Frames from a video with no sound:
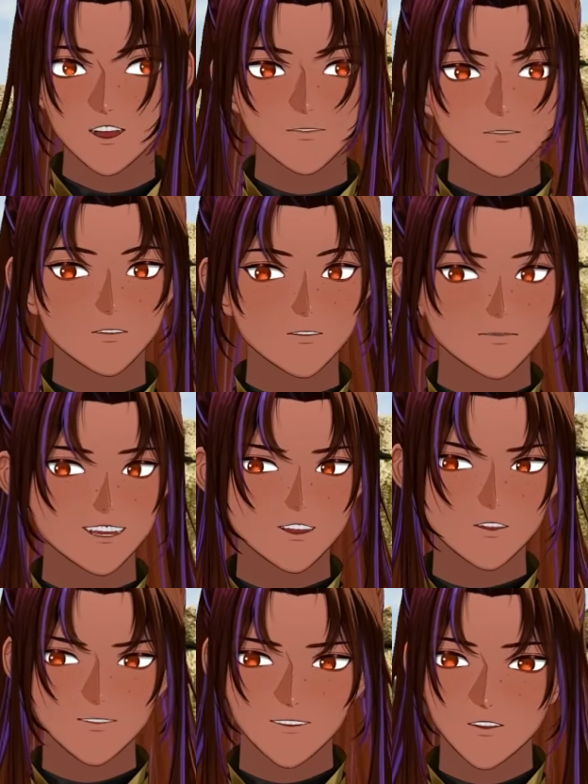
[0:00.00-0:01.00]
But what
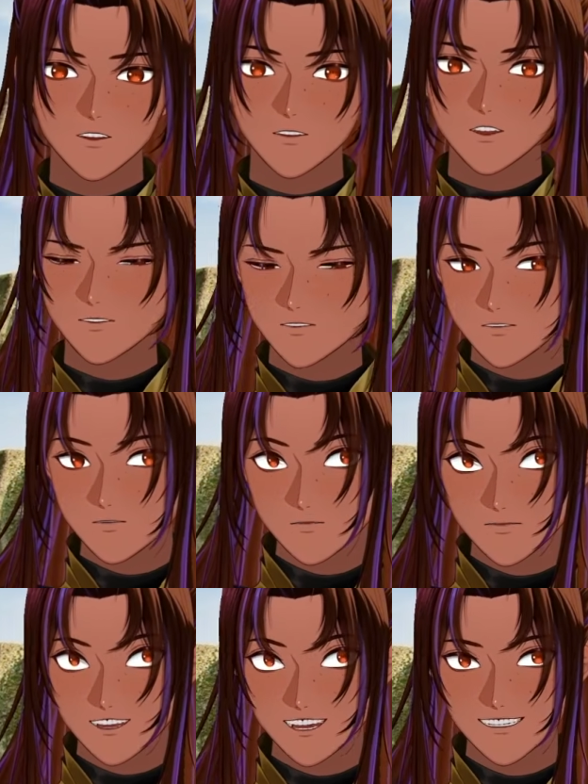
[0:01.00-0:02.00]
matters is you have
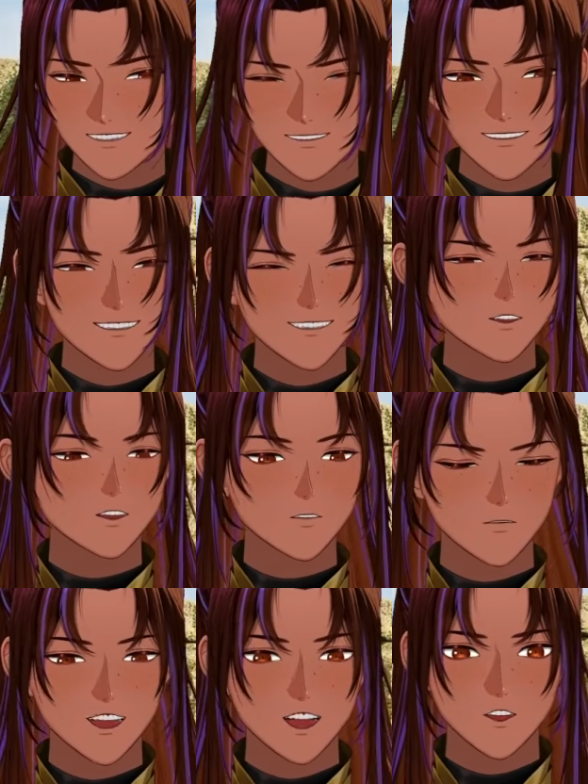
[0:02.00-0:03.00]
greased the
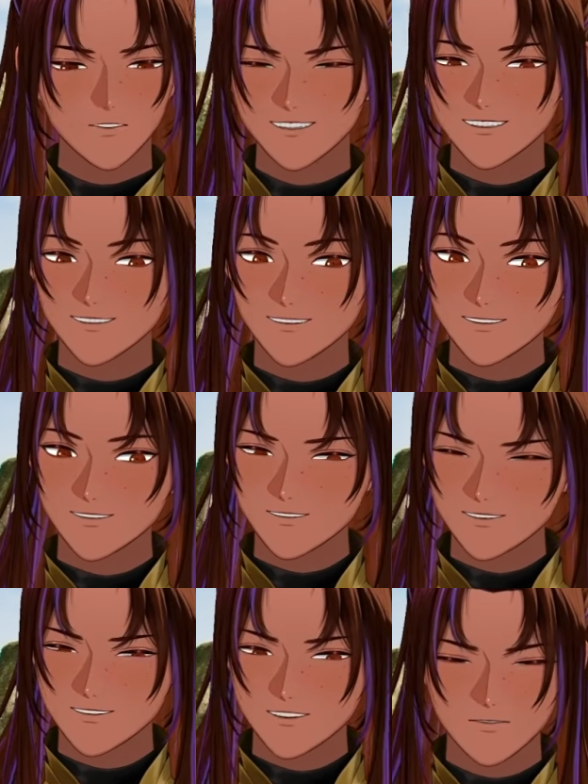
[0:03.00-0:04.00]
ground. It's
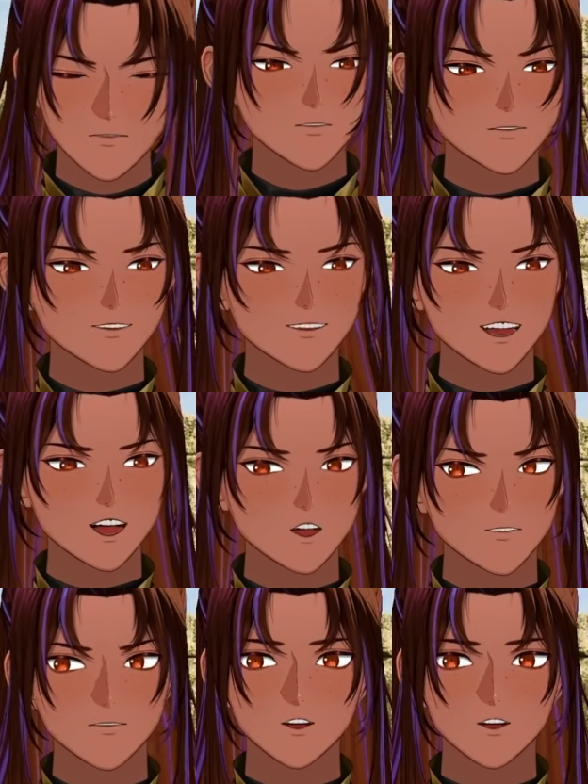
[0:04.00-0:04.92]
slippery now.